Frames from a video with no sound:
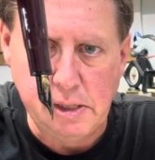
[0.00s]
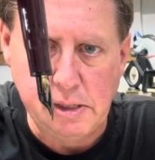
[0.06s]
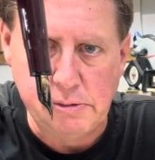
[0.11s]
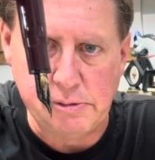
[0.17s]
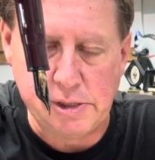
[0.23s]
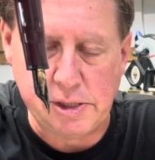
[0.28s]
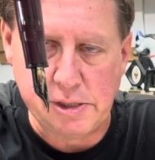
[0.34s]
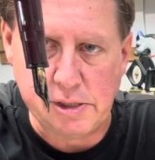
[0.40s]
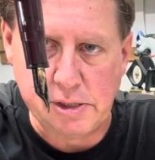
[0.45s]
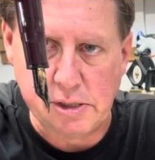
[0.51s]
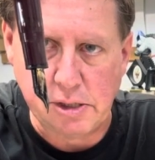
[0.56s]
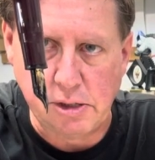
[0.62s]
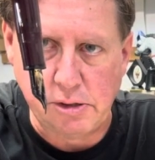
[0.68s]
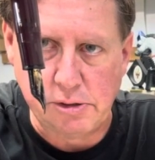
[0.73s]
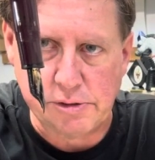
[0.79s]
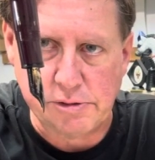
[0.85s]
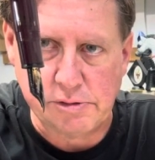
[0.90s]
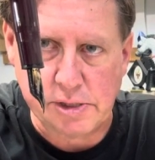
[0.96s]
which is just
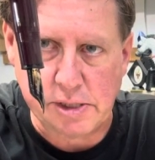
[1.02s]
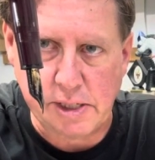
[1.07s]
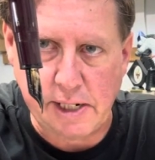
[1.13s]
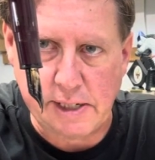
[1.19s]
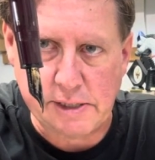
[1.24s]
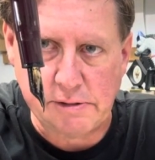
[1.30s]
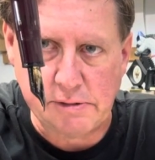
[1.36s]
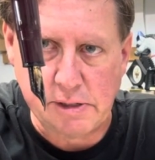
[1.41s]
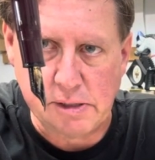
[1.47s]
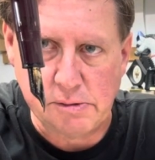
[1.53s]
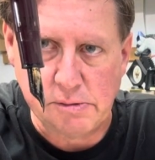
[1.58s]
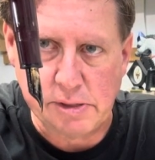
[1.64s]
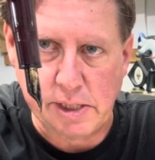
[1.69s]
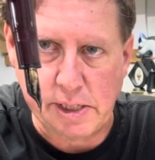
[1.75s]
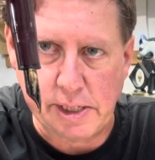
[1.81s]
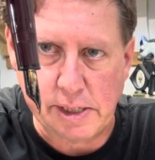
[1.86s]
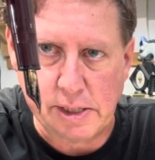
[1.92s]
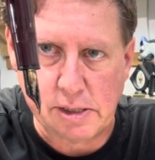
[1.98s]
ultra saturated with
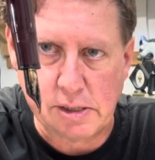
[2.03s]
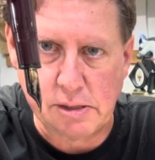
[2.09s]
ink.